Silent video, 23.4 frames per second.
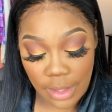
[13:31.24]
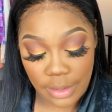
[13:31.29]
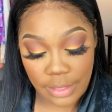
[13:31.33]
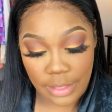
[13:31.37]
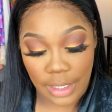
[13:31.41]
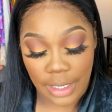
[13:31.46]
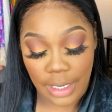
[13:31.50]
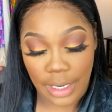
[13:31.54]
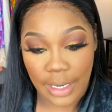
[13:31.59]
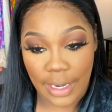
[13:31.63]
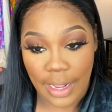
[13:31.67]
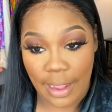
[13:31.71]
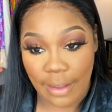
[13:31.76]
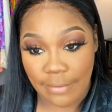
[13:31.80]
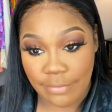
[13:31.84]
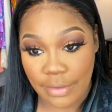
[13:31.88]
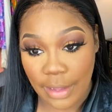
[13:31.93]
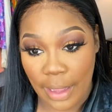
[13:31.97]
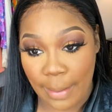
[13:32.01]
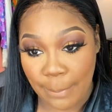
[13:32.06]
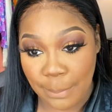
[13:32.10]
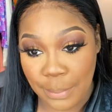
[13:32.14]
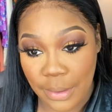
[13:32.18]
Then
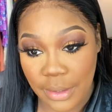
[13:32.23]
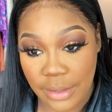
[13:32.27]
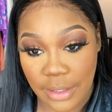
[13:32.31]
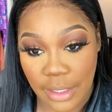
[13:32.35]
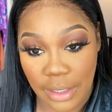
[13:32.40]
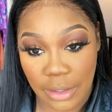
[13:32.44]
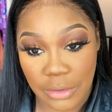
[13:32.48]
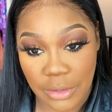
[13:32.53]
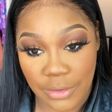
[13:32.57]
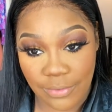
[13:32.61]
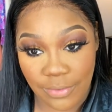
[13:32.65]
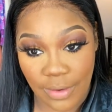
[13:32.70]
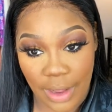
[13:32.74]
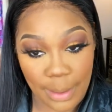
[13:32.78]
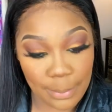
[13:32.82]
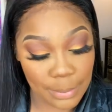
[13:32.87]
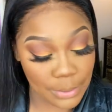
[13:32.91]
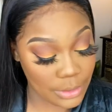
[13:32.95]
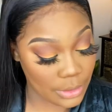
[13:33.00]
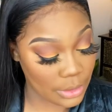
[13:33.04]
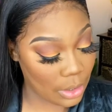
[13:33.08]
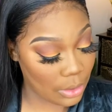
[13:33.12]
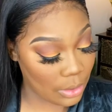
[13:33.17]
after I put those
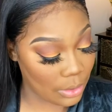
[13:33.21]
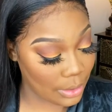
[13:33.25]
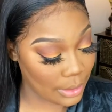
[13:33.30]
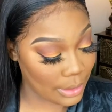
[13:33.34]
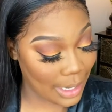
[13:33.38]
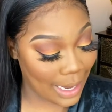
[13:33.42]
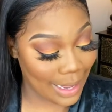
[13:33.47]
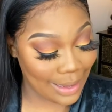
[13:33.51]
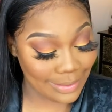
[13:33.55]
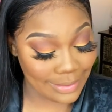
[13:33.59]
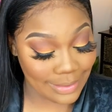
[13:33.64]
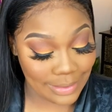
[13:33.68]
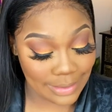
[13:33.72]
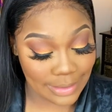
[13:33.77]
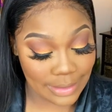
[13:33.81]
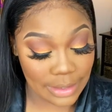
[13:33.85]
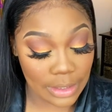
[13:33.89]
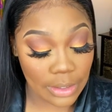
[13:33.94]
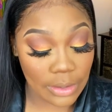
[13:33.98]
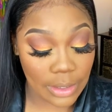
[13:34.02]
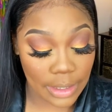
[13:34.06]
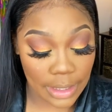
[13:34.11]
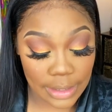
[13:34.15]
fibers on, I
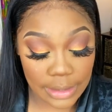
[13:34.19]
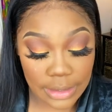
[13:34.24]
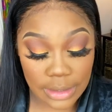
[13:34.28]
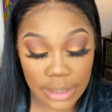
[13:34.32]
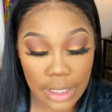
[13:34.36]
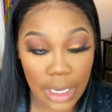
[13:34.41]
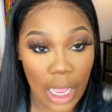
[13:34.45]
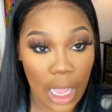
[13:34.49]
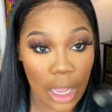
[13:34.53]
seal it.